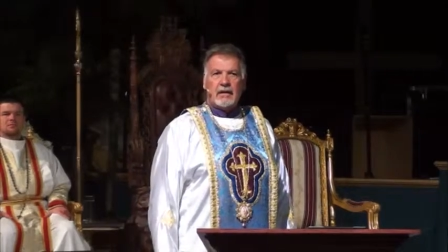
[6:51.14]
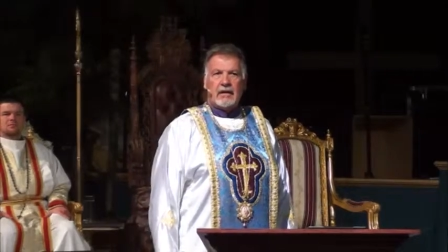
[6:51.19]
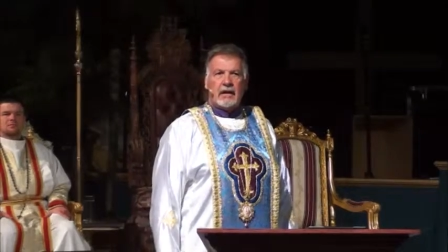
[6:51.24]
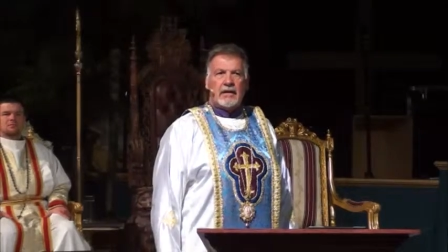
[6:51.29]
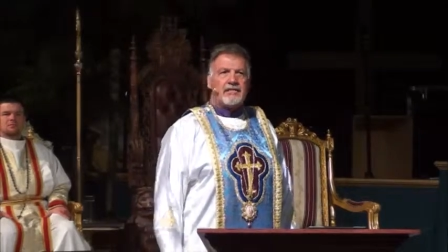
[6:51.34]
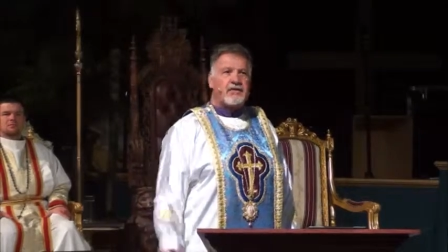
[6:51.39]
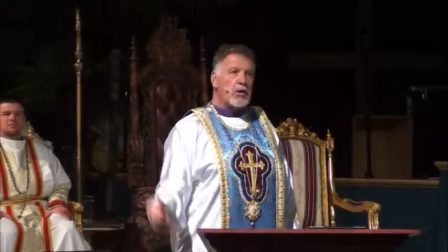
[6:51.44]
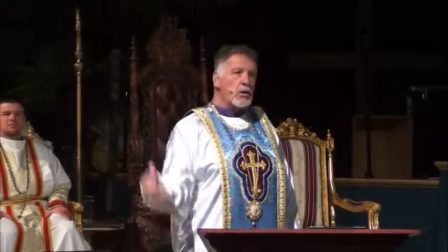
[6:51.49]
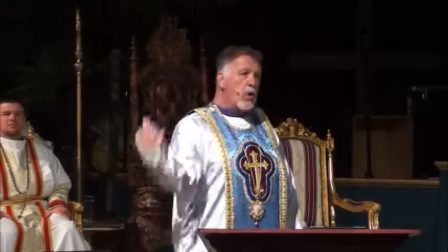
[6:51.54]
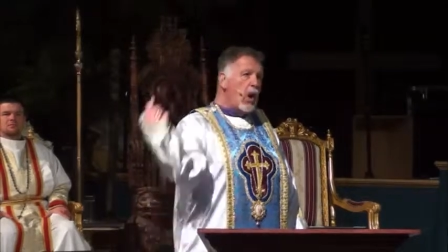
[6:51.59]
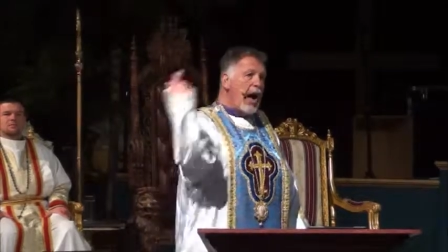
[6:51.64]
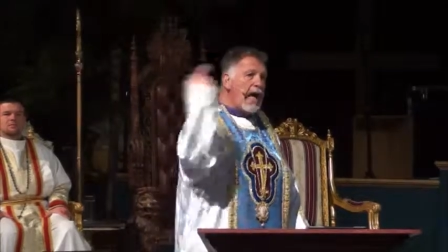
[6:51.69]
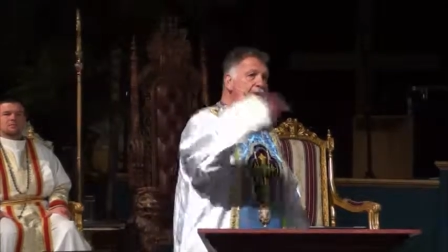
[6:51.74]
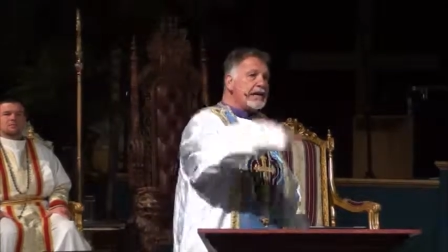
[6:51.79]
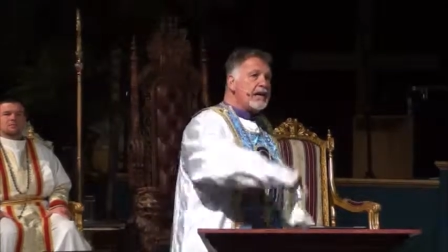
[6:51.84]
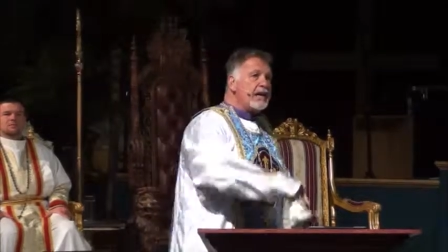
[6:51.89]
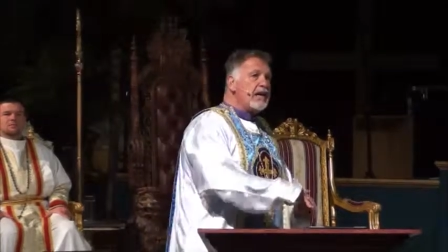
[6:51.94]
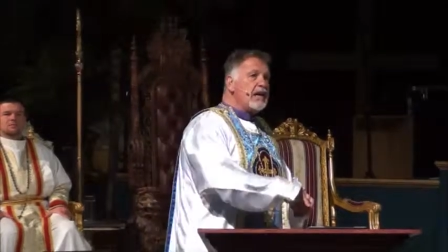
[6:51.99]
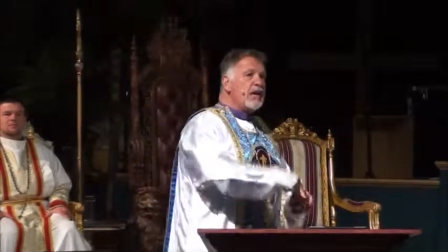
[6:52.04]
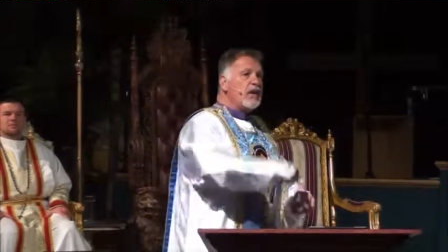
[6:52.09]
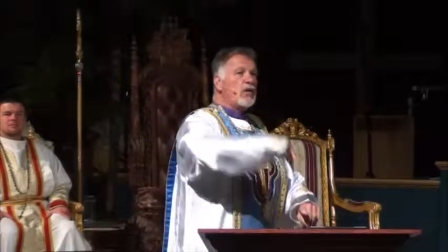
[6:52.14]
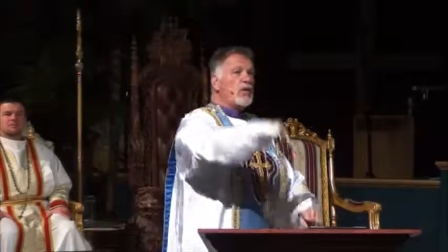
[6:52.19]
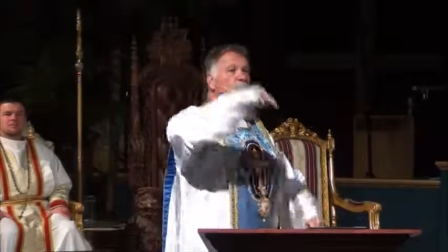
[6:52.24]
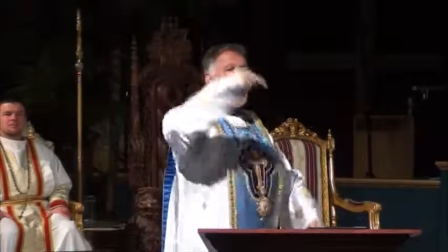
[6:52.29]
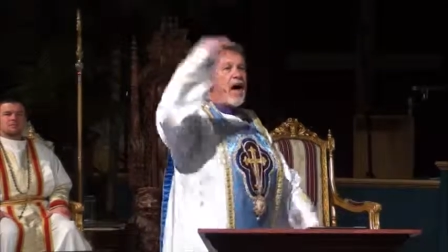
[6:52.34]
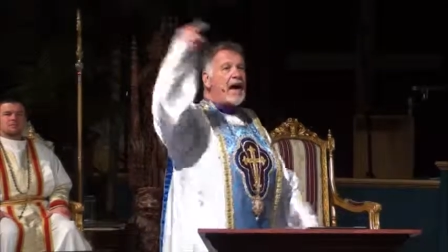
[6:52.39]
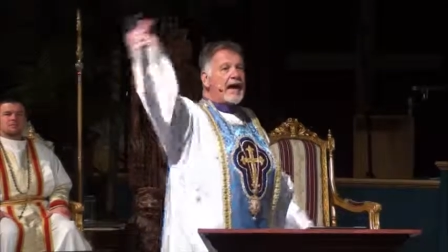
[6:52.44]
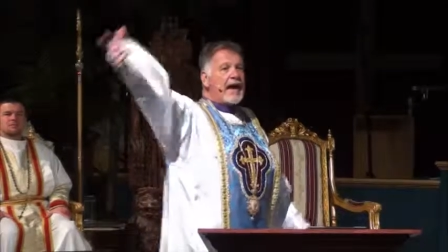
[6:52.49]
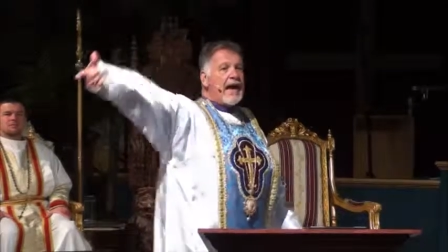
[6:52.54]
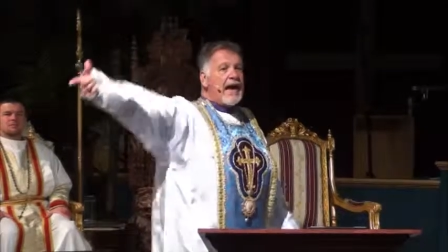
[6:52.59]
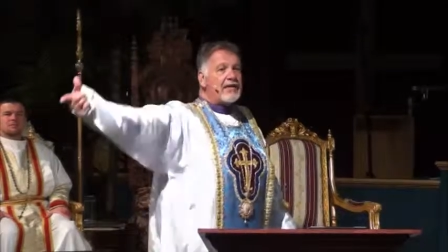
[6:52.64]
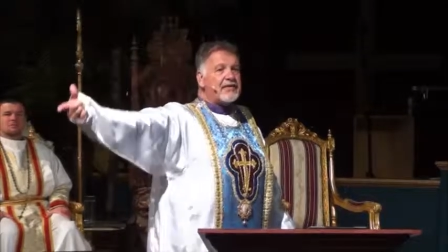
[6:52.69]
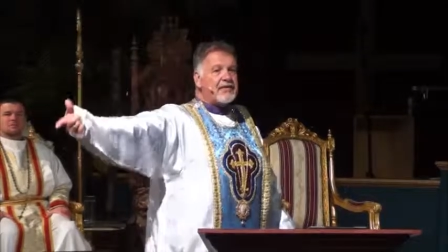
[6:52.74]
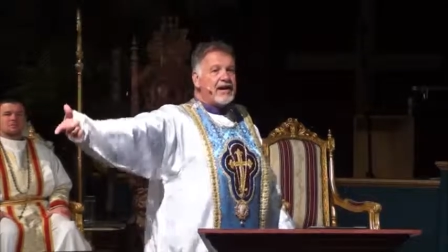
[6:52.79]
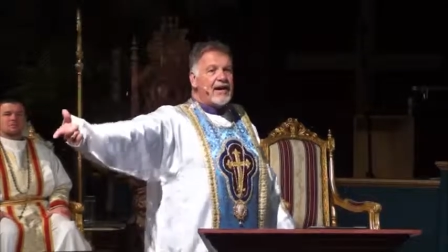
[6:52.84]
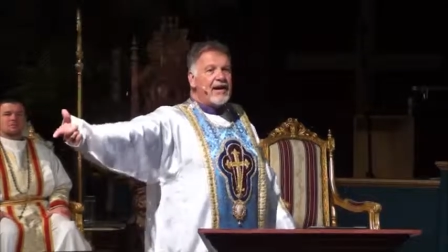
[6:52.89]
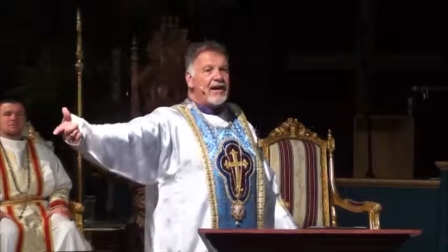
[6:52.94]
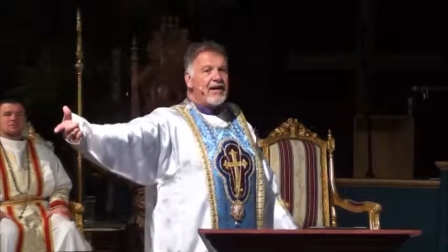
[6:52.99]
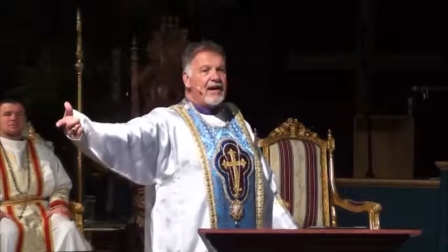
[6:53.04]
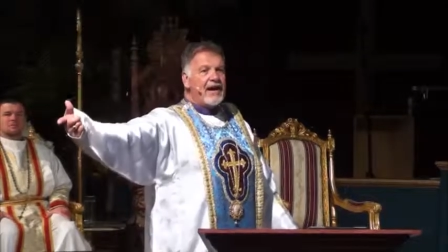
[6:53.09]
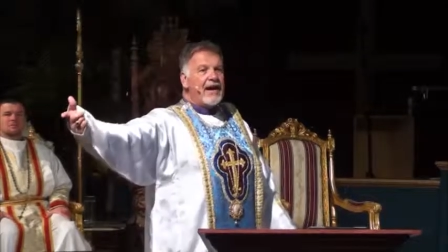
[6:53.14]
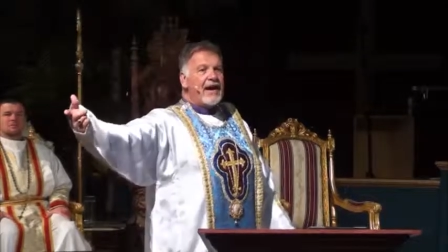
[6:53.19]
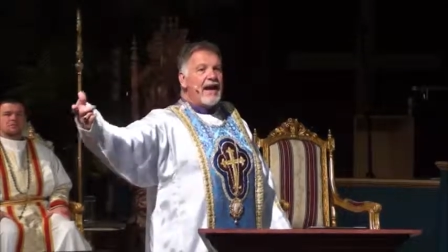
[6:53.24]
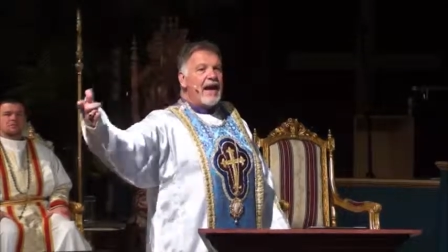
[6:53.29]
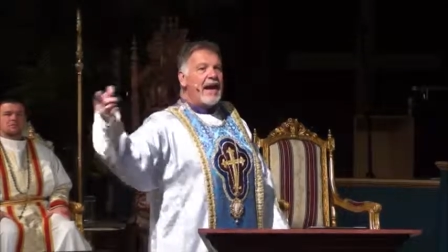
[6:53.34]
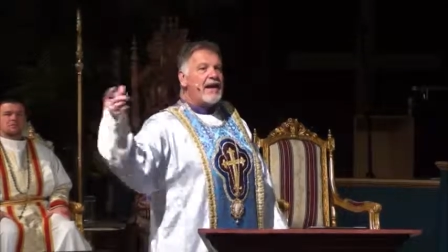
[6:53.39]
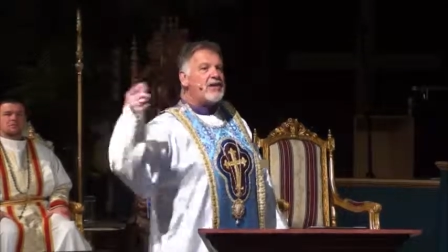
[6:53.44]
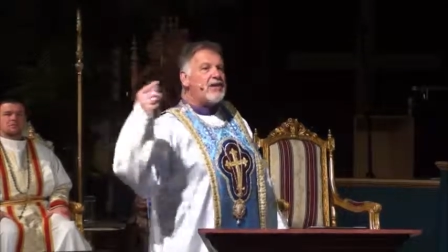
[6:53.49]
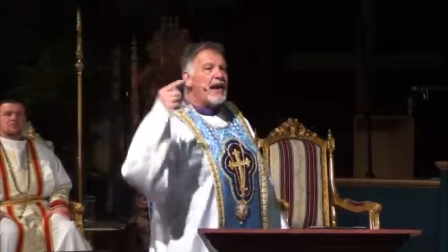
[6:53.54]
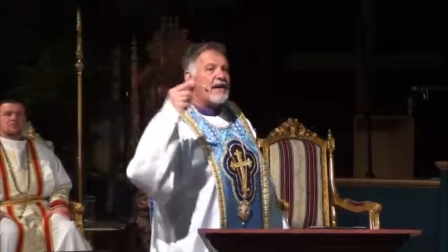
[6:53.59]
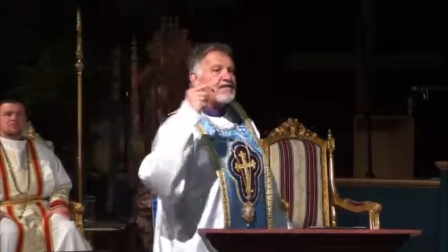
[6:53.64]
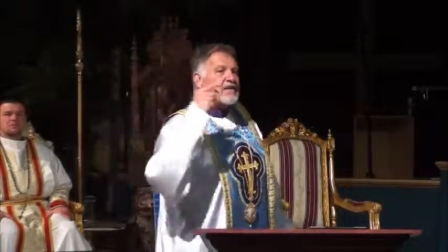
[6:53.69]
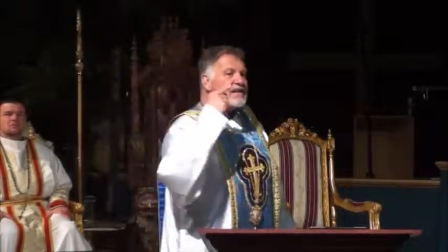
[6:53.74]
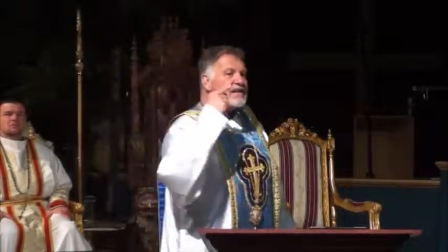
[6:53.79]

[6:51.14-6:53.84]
If you walk in here and walk out there and you have